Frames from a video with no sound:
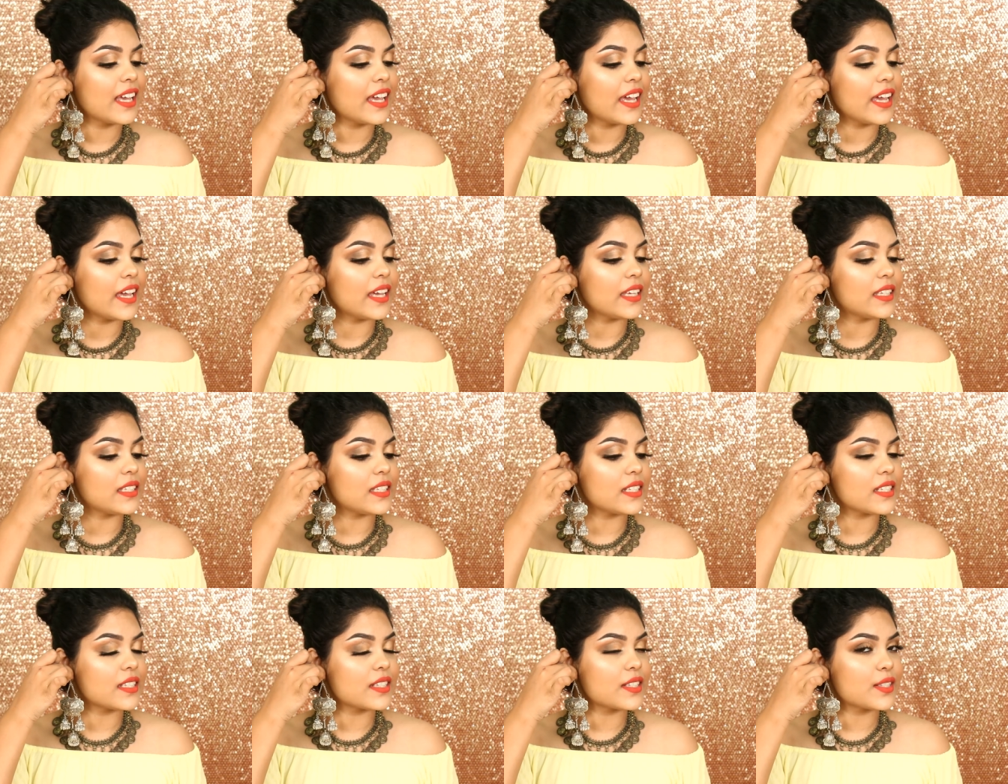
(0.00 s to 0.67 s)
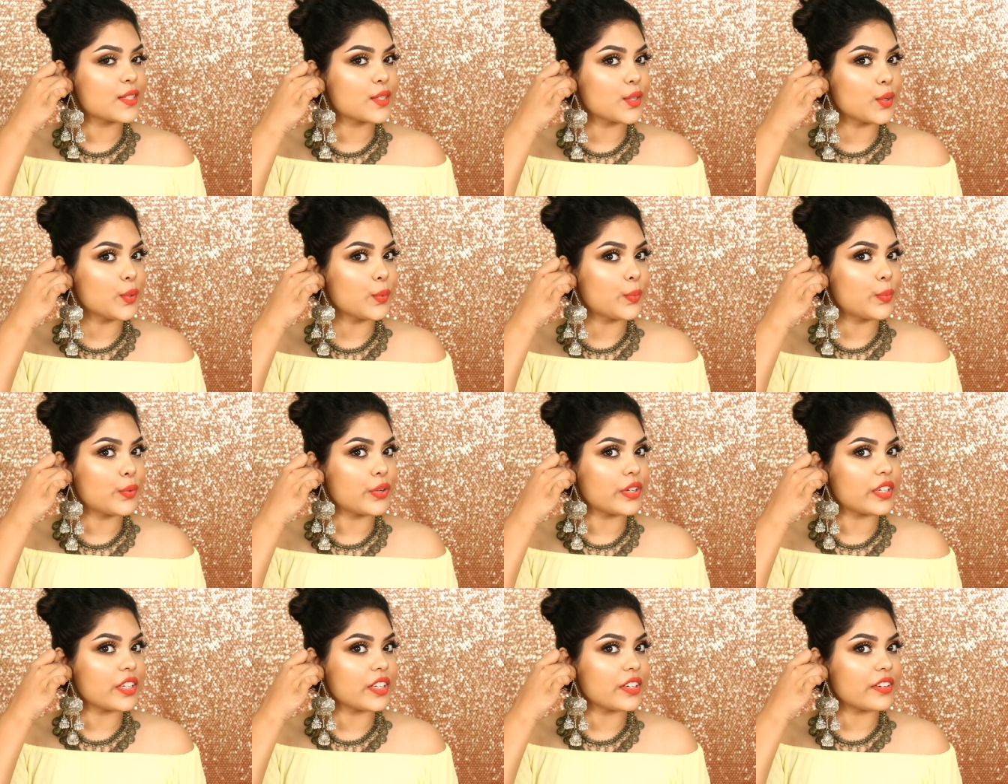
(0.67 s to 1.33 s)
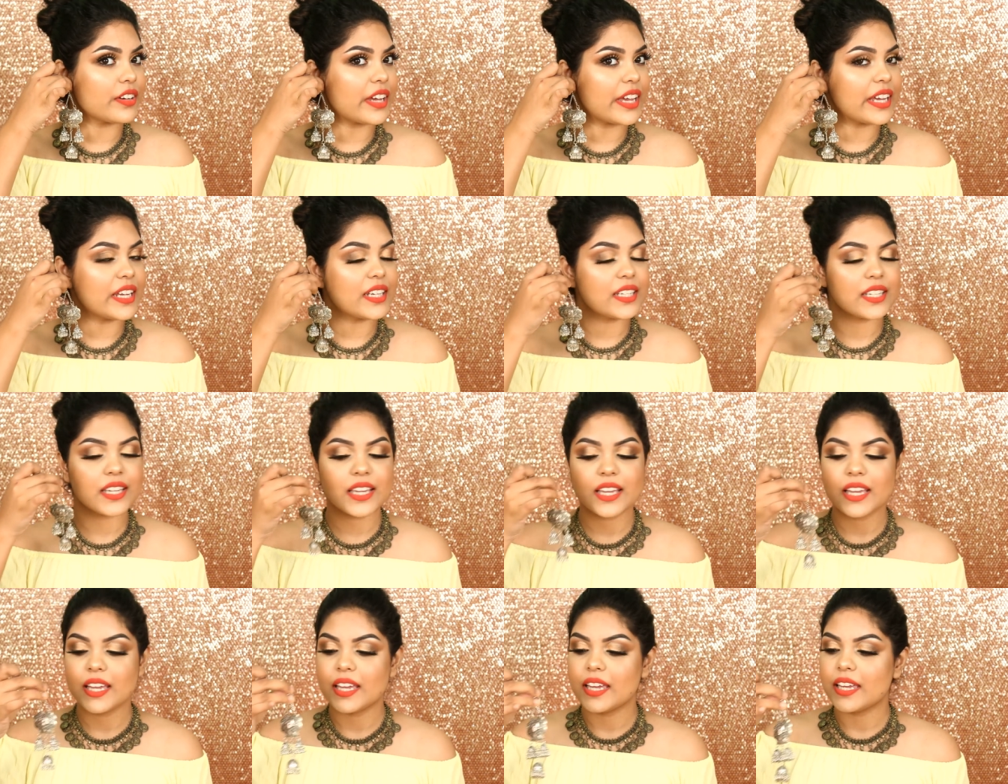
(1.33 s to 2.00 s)
It is so pretty, right?
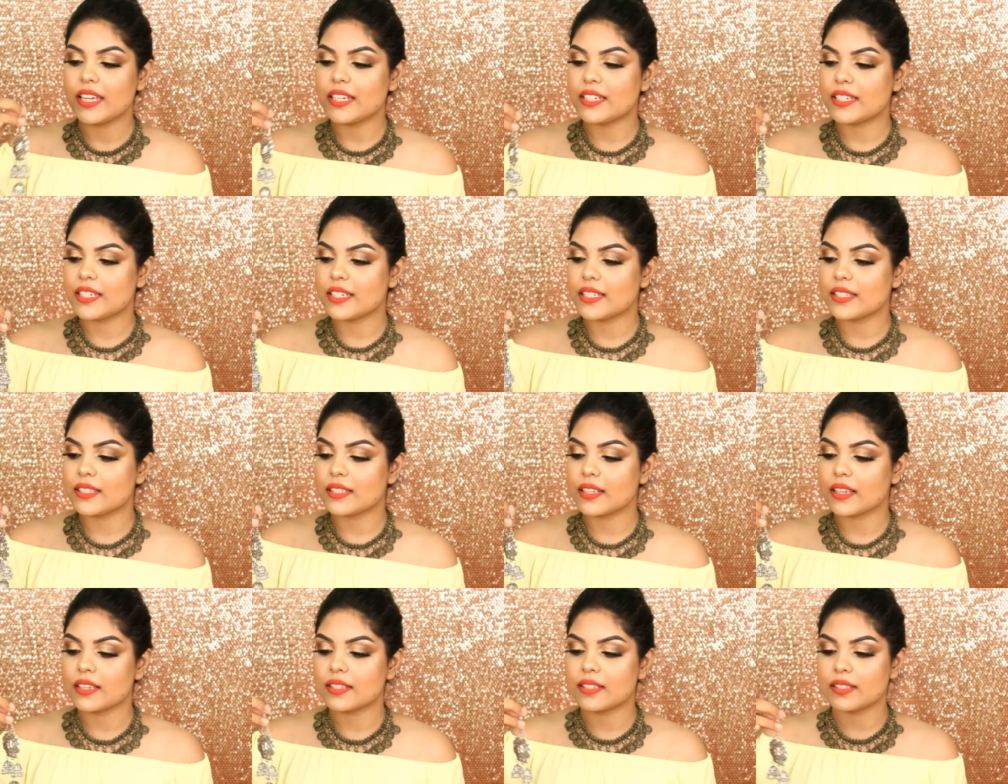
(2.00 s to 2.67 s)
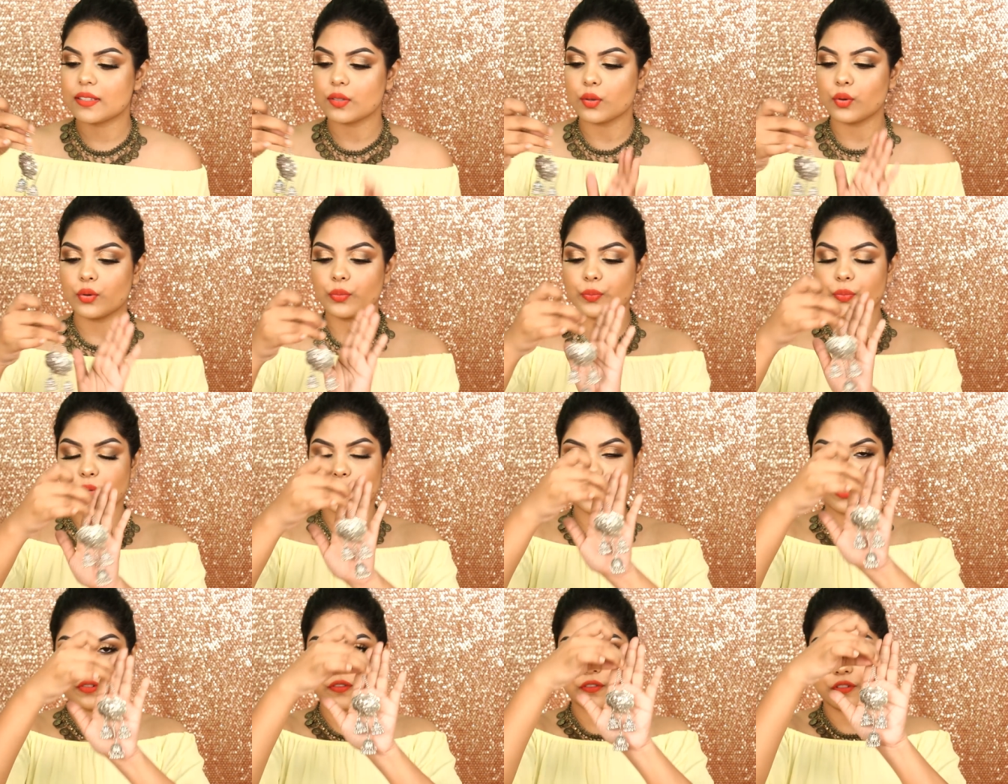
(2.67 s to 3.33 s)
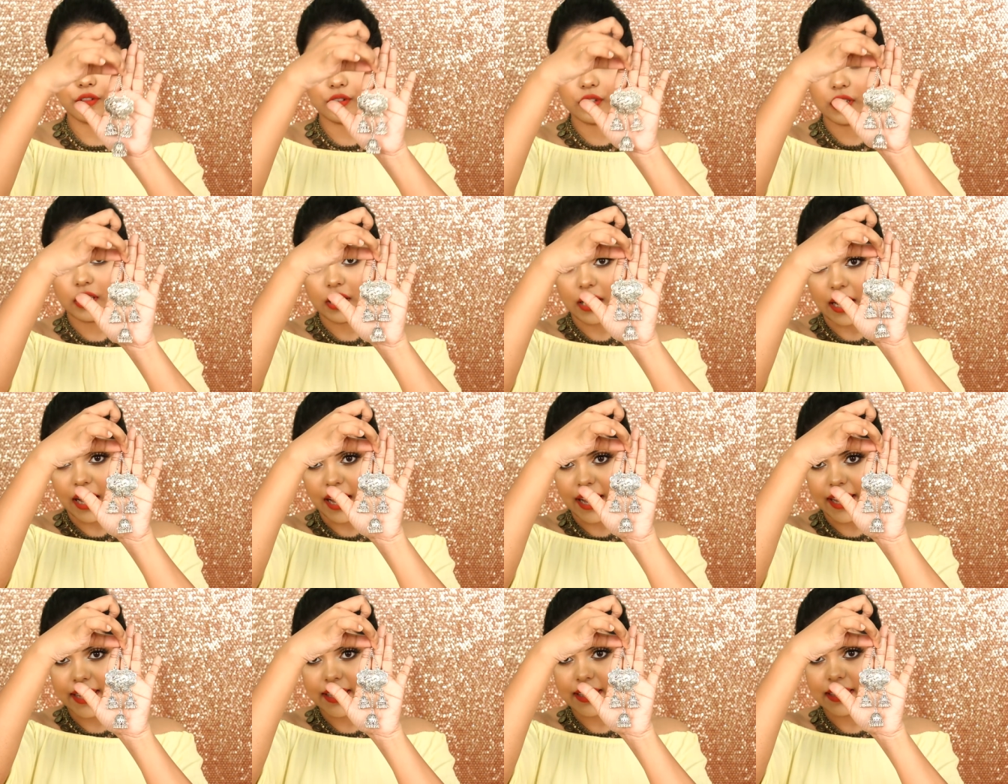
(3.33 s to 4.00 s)
It is so beautiful.
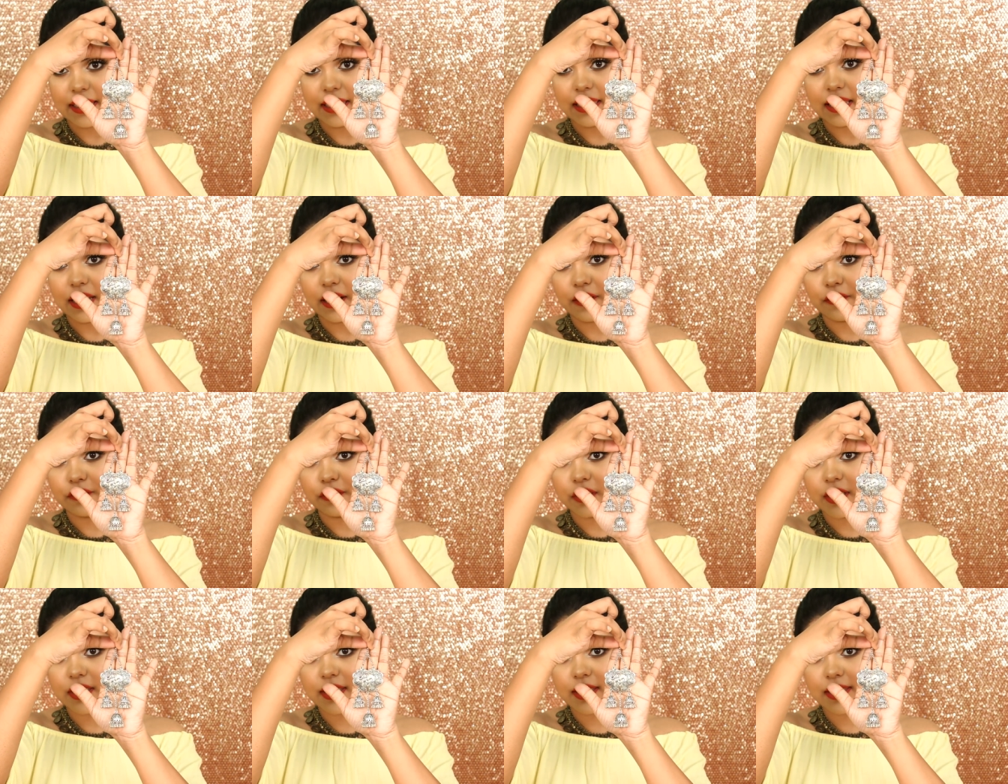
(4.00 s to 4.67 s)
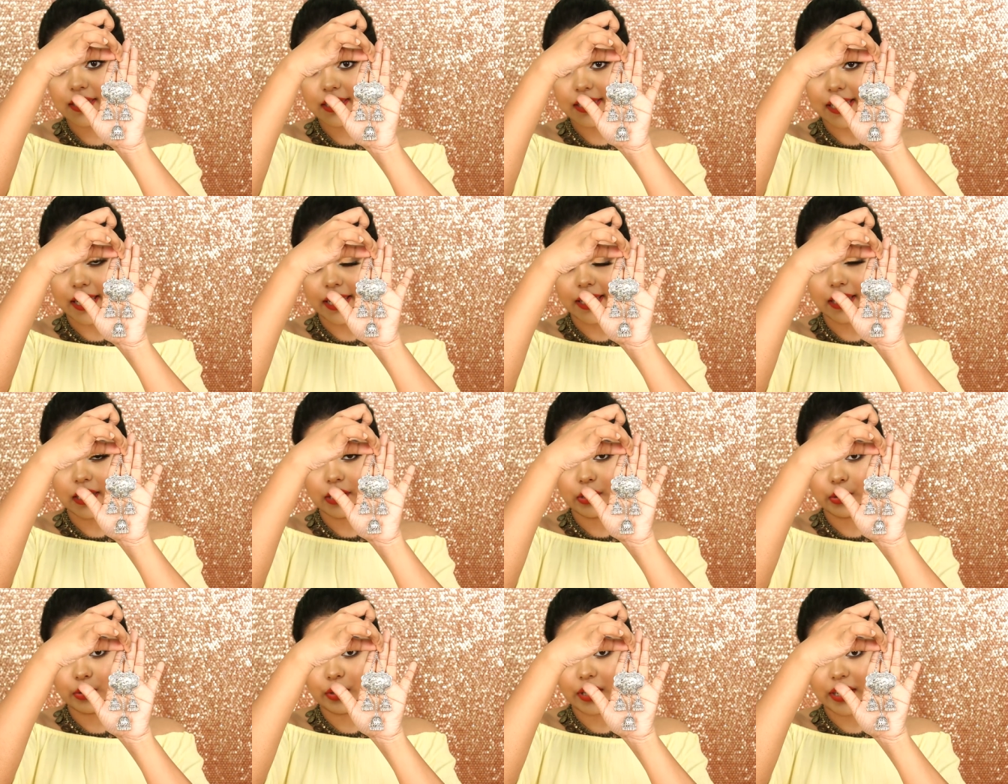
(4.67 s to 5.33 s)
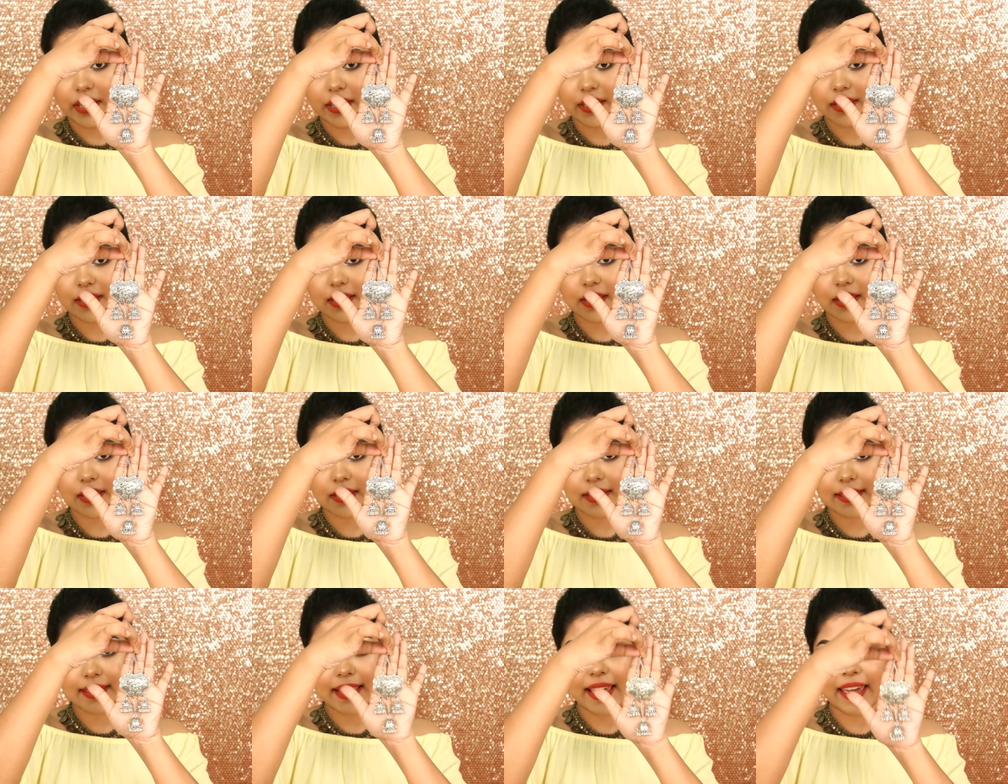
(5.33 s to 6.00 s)
I love this style, you guys.
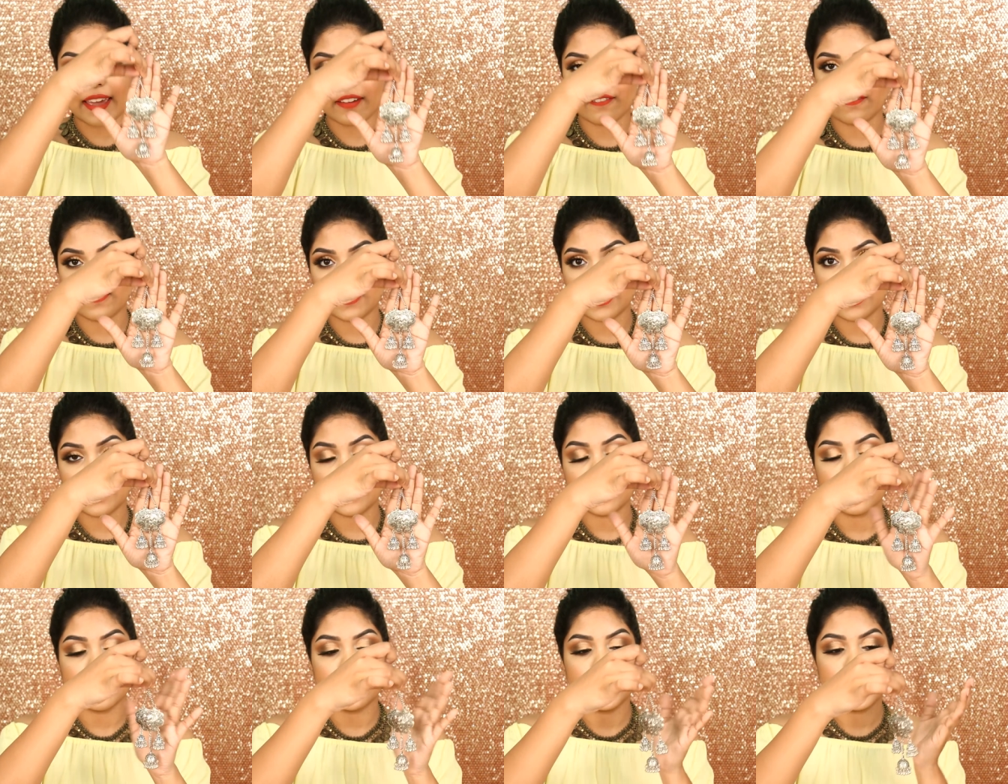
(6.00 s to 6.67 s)
It's heavy.